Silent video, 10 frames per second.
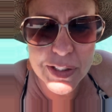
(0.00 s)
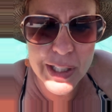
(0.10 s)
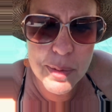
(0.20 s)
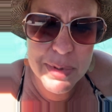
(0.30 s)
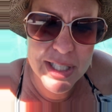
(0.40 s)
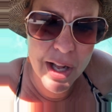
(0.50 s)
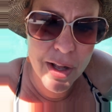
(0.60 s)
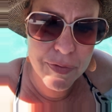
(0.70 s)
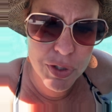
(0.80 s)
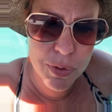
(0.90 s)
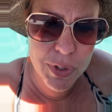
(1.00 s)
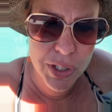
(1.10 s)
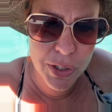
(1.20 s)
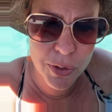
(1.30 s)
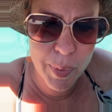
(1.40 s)
himself to
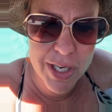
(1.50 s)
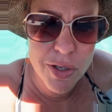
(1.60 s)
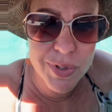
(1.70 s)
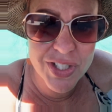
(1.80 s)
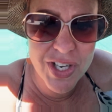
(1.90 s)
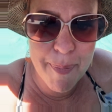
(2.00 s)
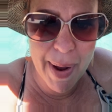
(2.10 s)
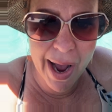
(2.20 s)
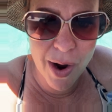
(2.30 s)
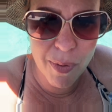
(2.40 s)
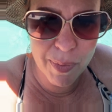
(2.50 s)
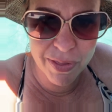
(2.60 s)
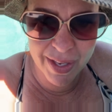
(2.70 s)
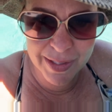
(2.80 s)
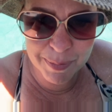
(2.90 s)
you when you step out with
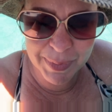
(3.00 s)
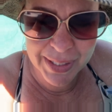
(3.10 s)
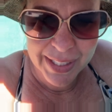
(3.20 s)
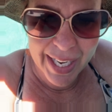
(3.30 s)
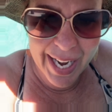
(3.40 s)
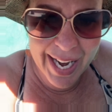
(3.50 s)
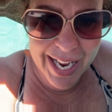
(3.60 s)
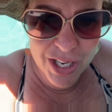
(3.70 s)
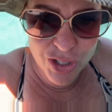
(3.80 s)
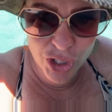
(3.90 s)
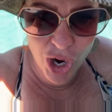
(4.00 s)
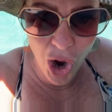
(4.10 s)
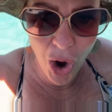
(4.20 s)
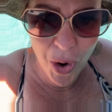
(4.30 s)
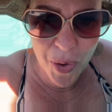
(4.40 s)
him and
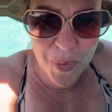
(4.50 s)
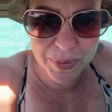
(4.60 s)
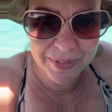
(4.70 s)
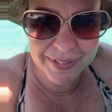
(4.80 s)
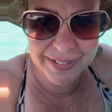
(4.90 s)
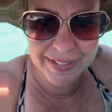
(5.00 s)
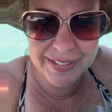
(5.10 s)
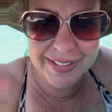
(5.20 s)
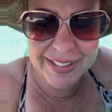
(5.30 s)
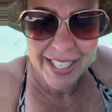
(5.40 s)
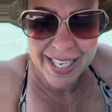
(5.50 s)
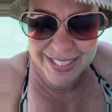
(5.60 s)
go. He